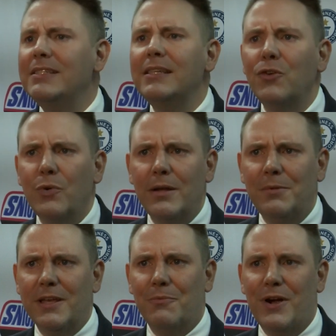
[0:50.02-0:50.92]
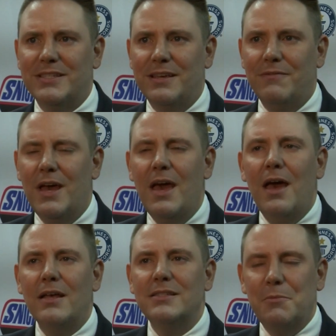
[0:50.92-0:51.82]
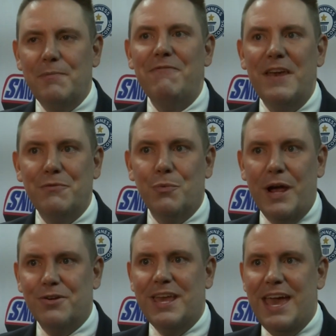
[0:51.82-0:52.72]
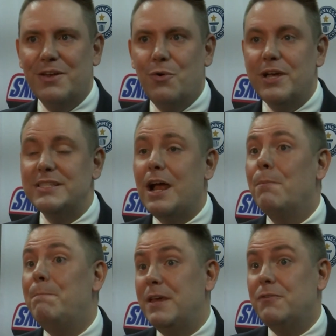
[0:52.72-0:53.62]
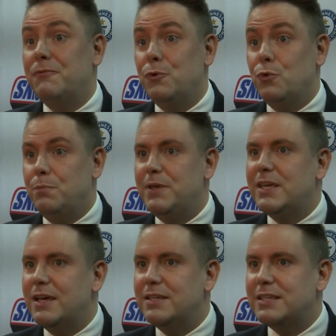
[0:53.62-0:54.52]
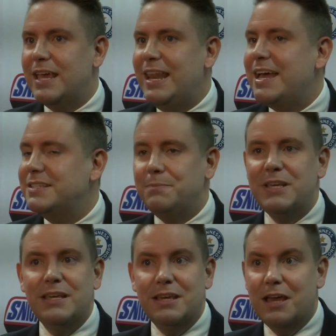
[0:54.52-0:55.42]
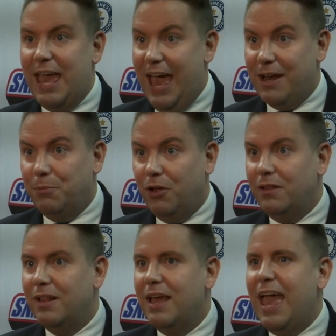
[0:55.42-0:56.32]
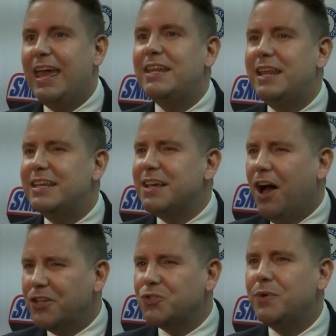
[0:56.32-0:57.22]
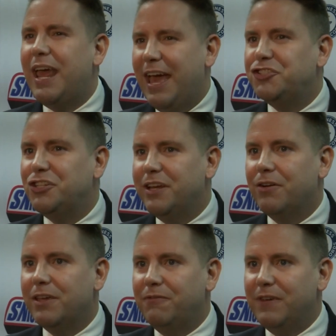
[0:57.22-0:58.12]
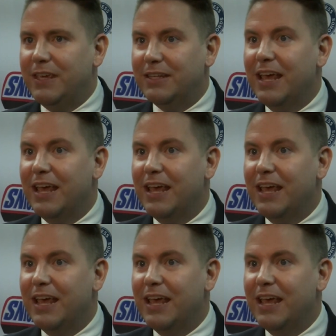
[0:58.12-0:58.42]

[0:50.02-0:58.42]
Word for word: This is incredibly impressive. Some of my favorite record categories are big food because it has to be edible and it is also an engineering feat.